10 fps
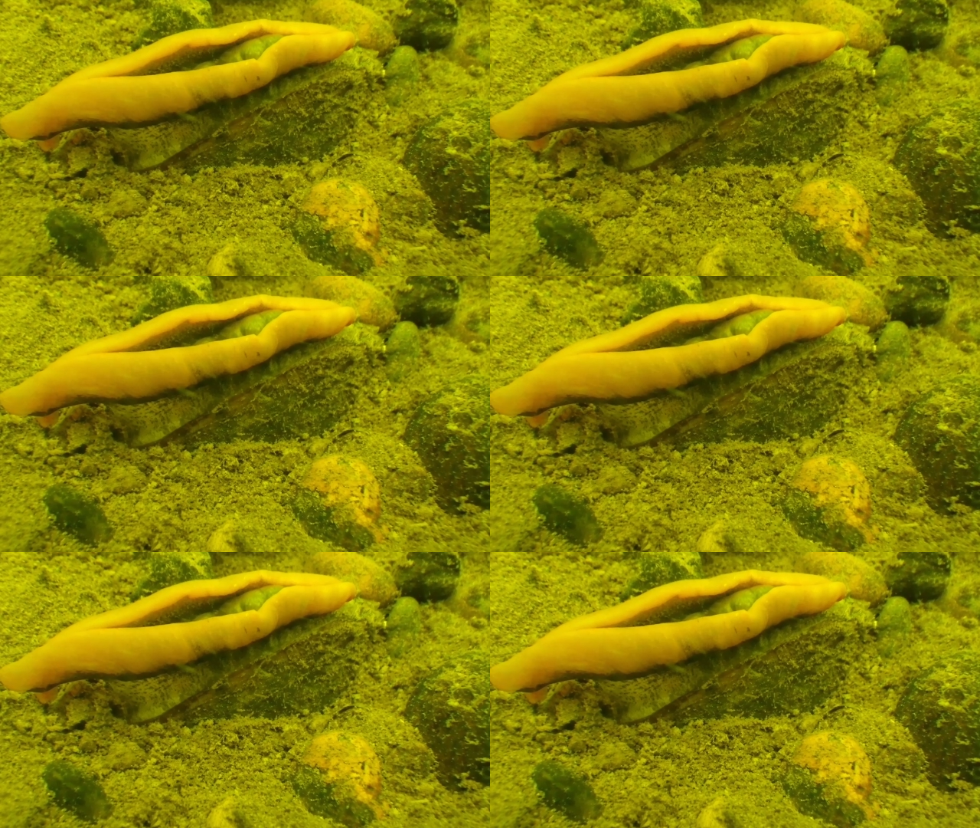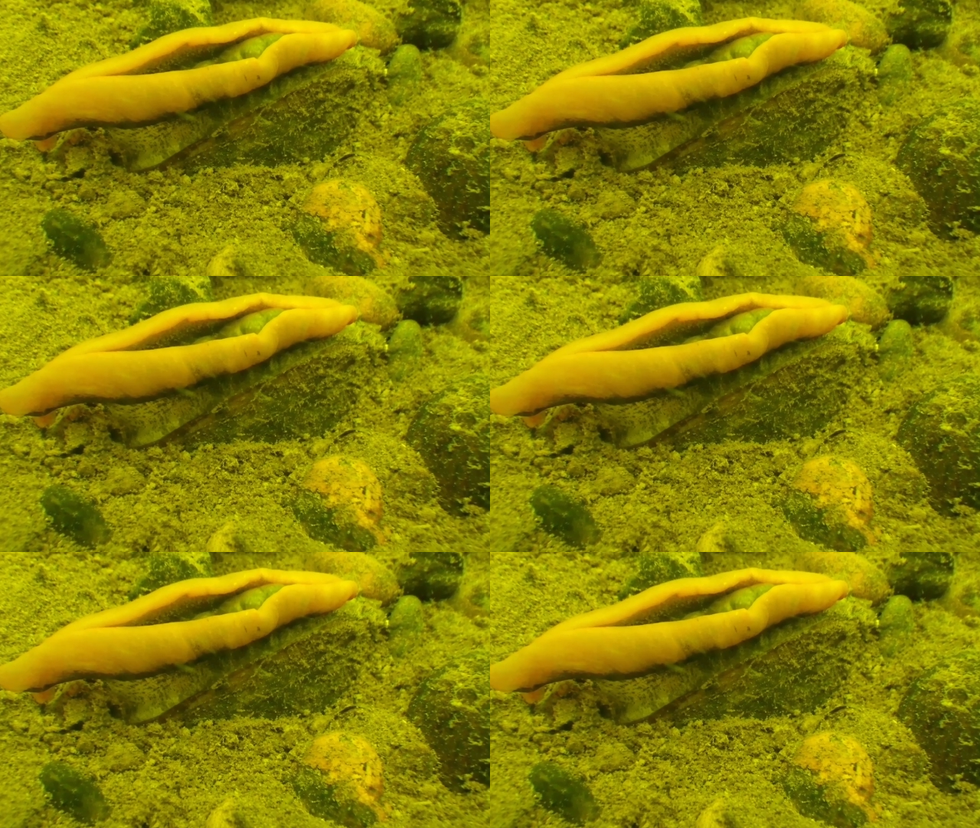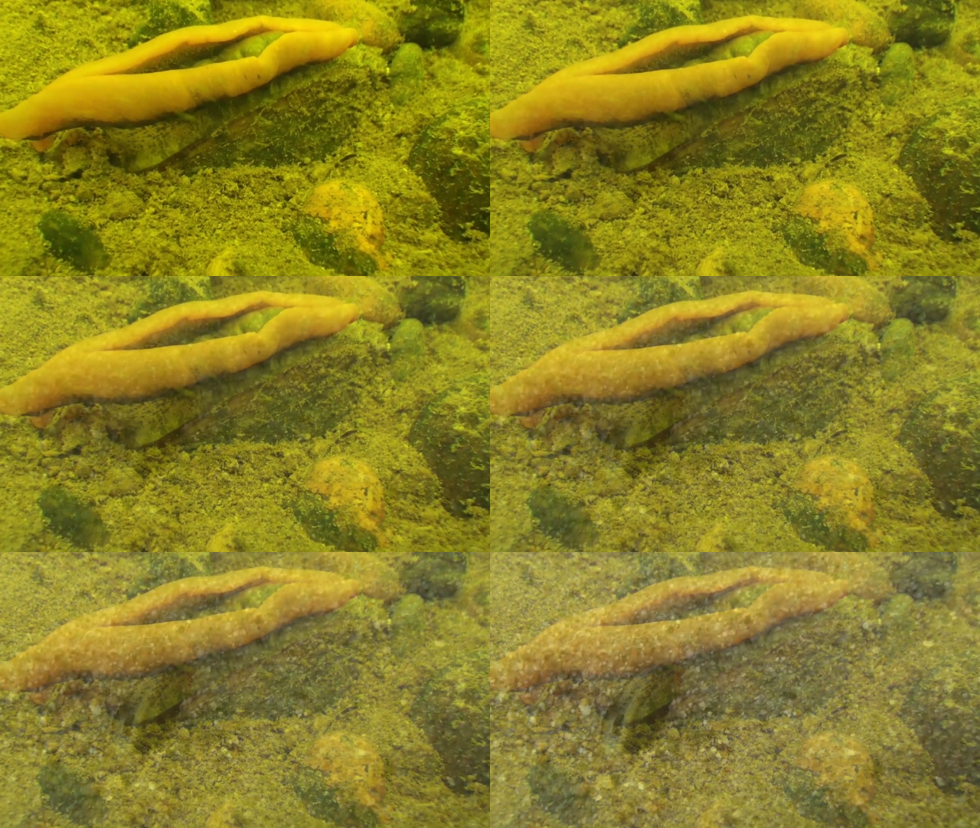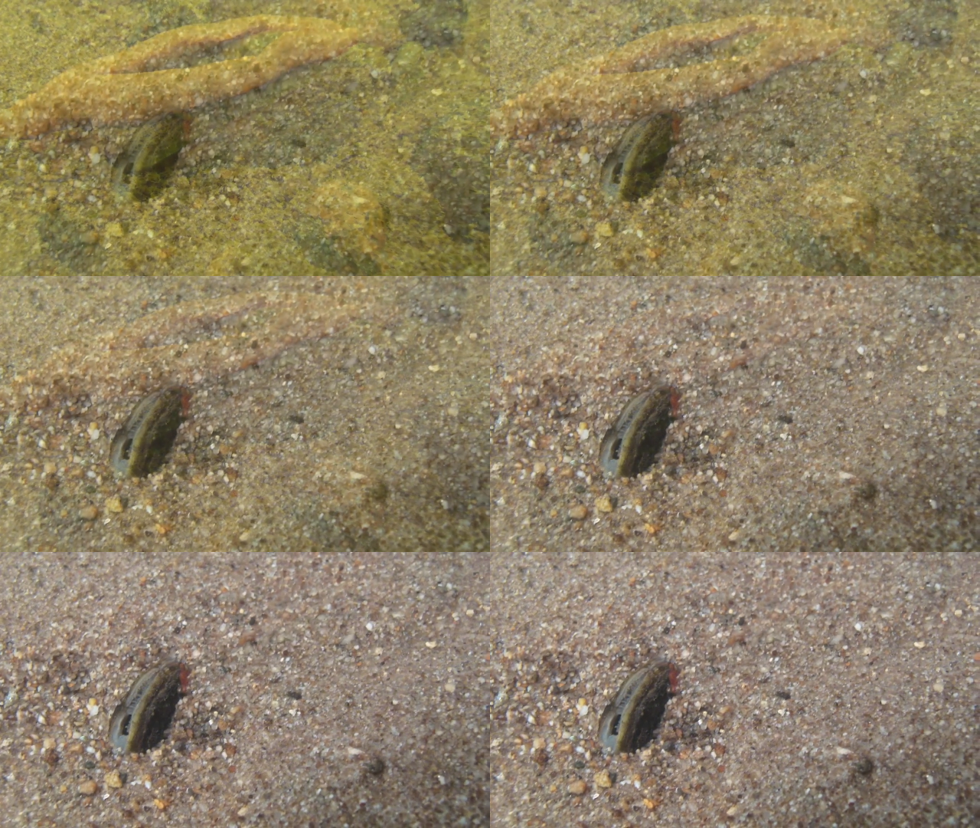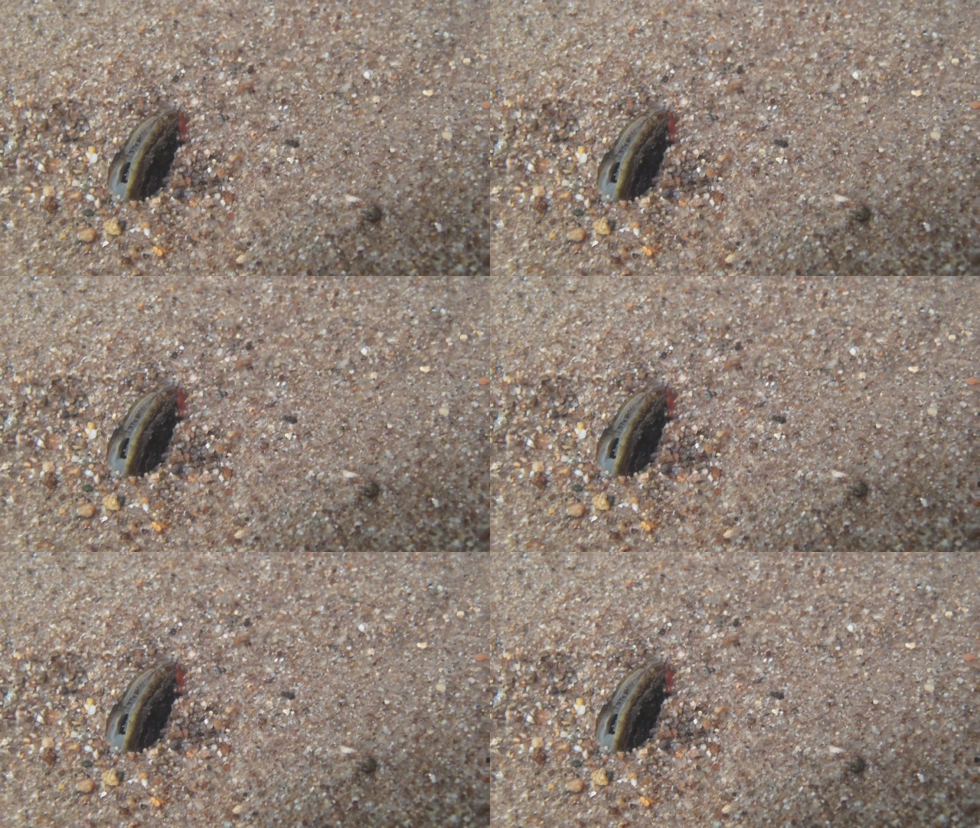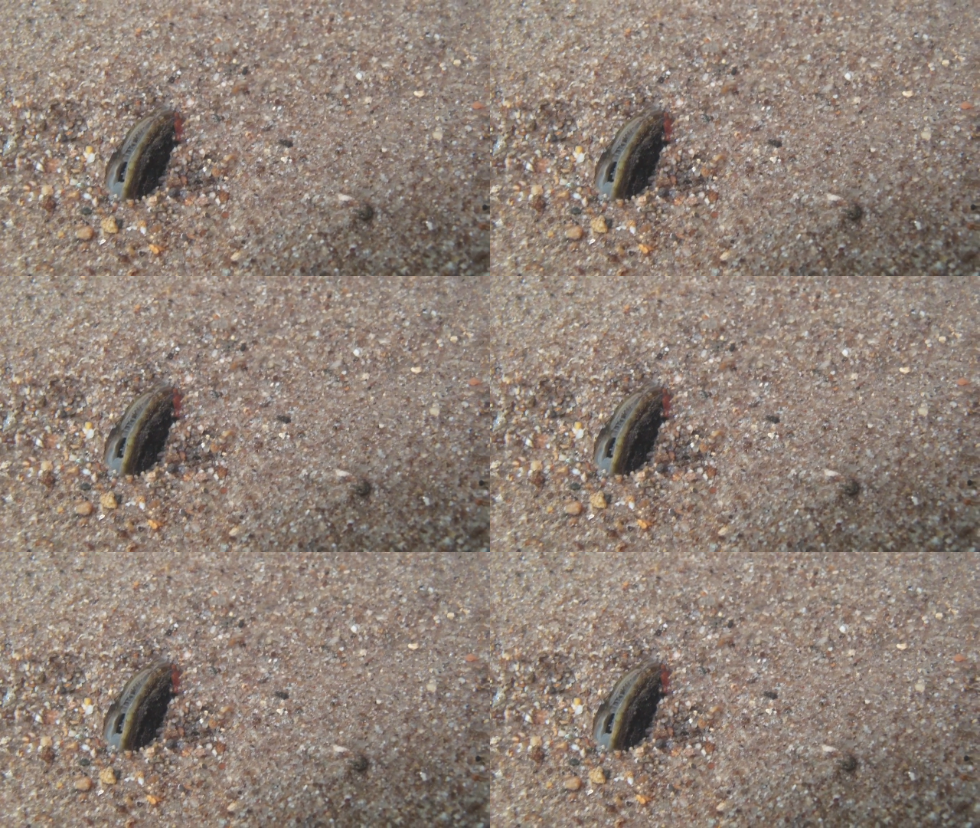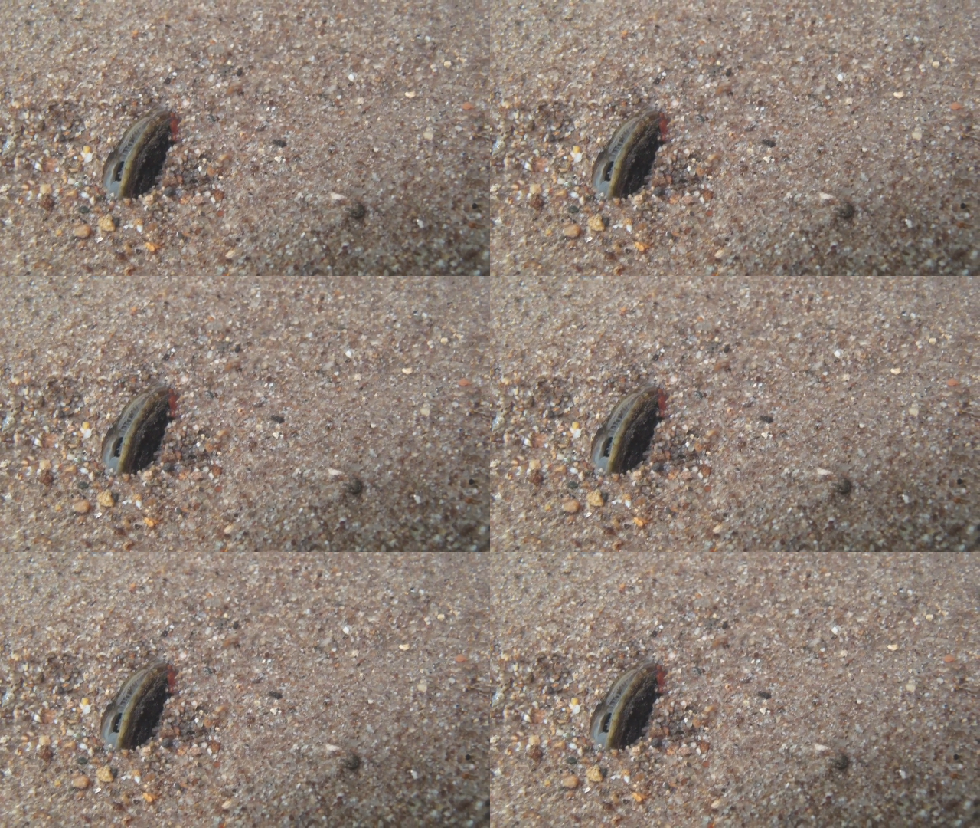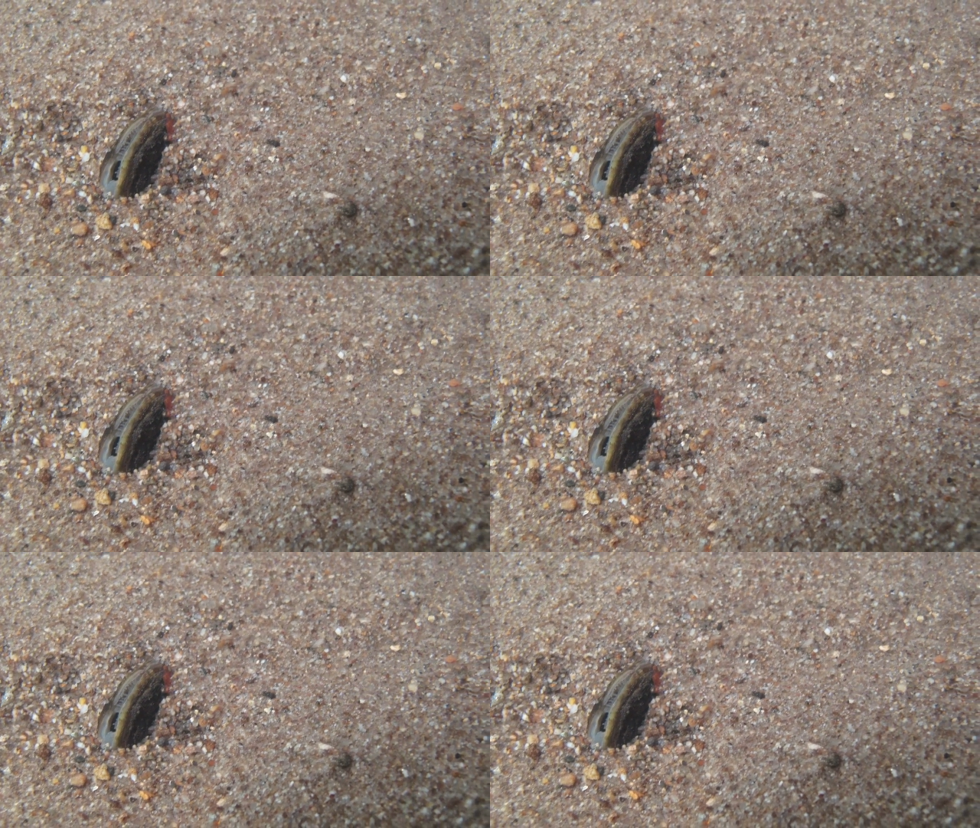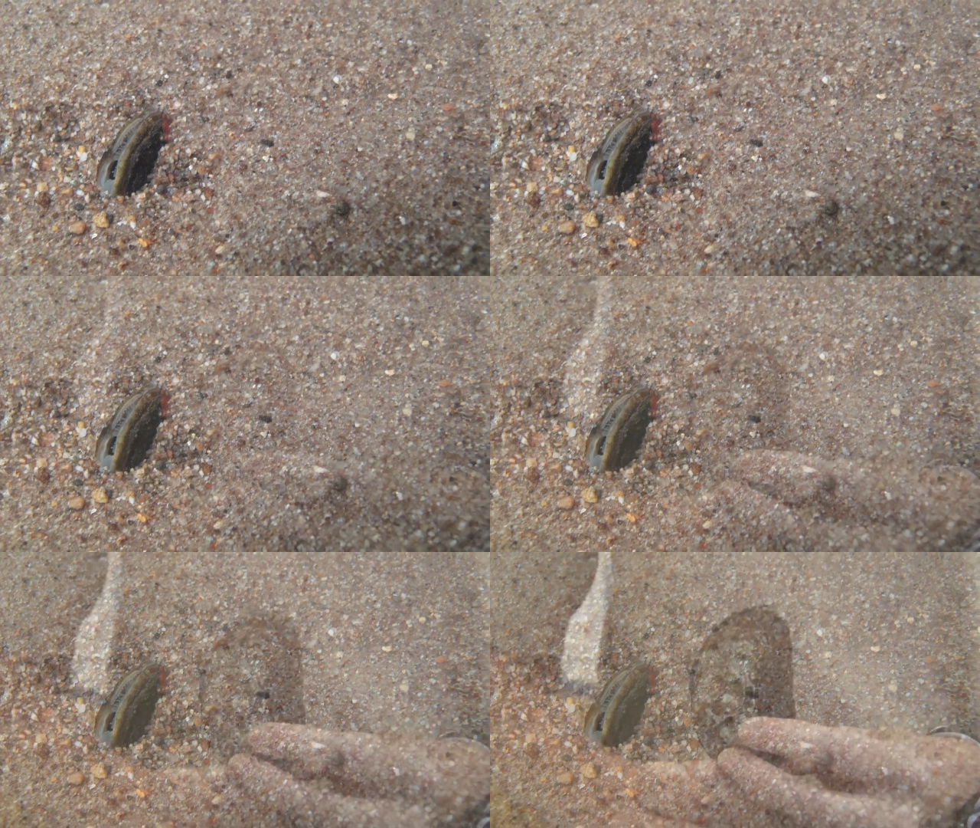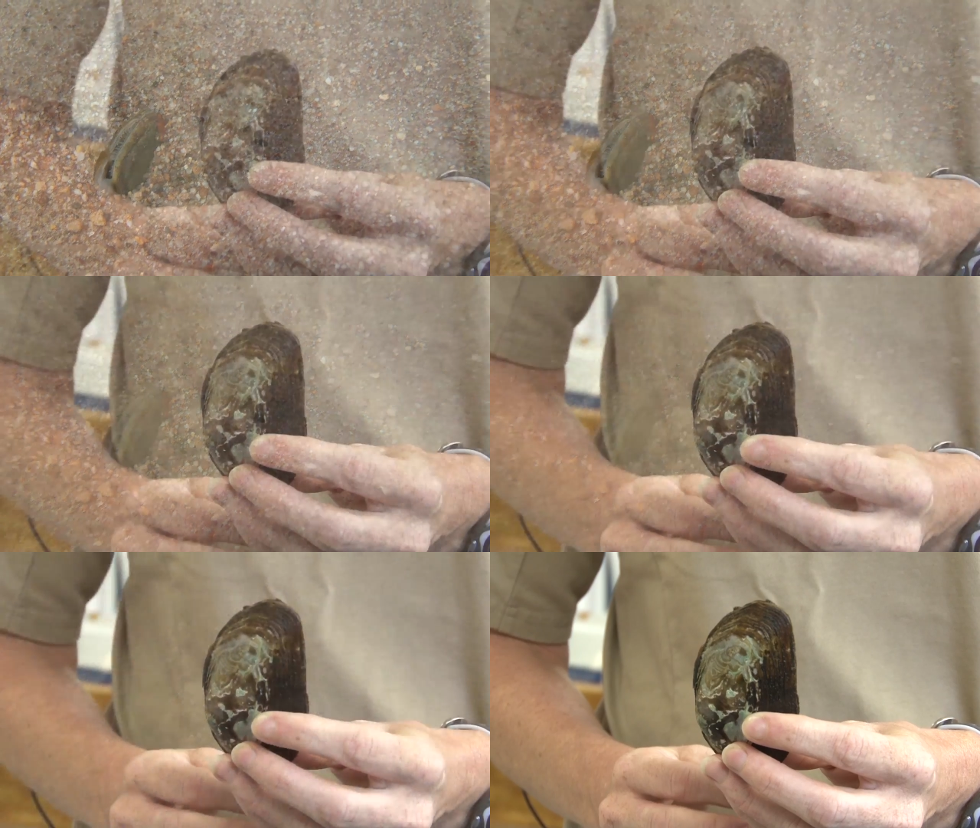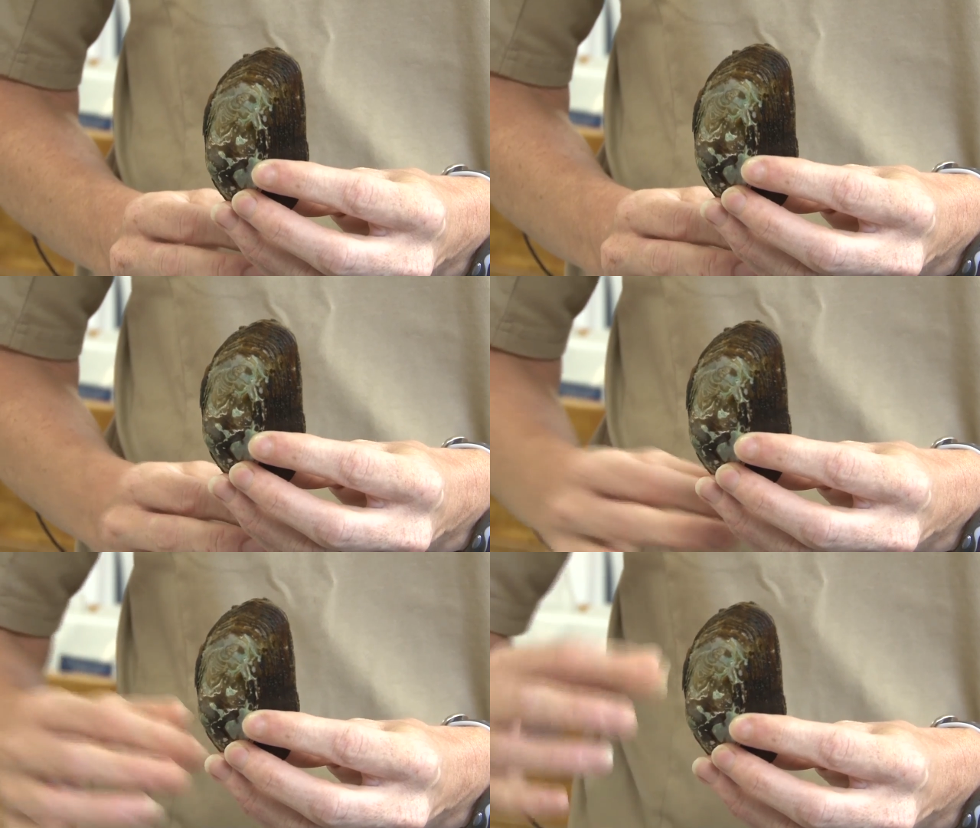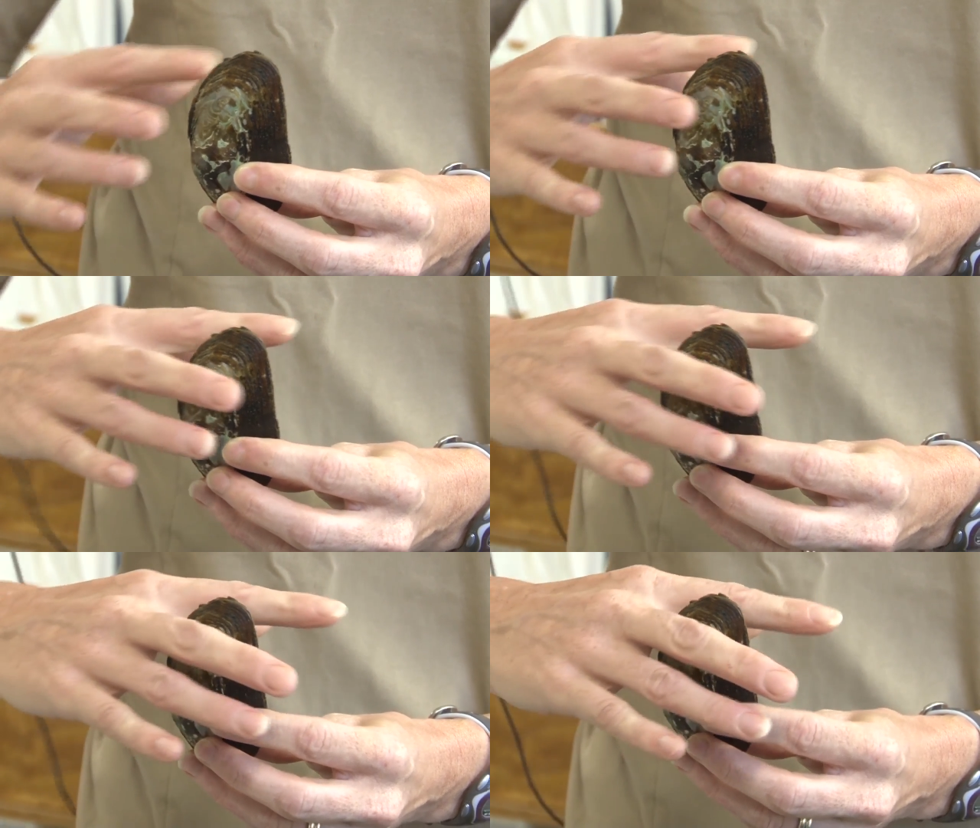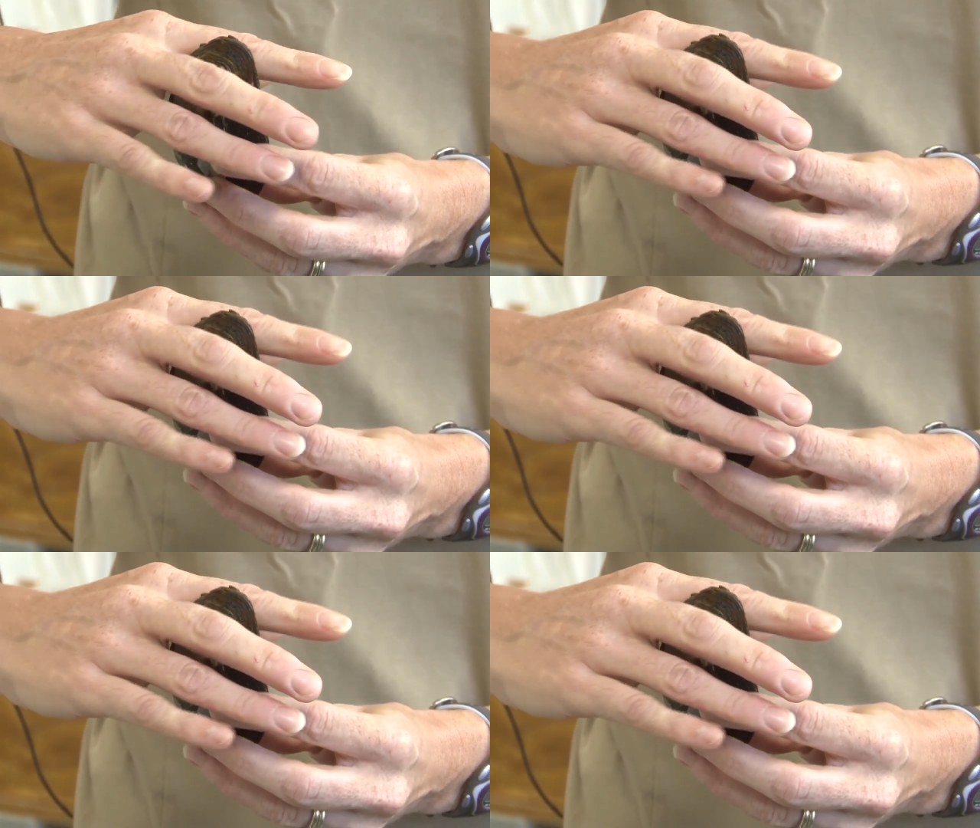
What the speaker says: (no speaker visible)